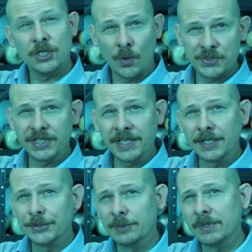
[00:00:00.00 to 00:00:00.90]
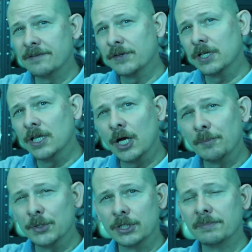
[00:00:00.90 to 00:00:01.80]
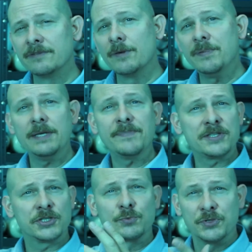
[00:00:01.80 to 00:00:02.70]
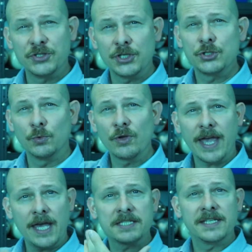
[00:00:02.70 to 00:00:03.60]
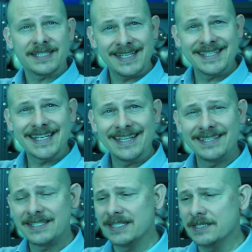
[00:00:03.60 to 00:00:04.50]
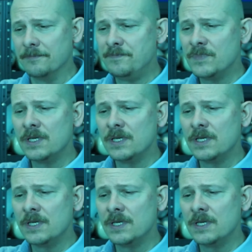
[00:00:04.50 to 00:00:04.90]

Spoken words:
You're always going to get a little bit of an alarm, a little bit of a beep. That's just residual gas that's inside the system.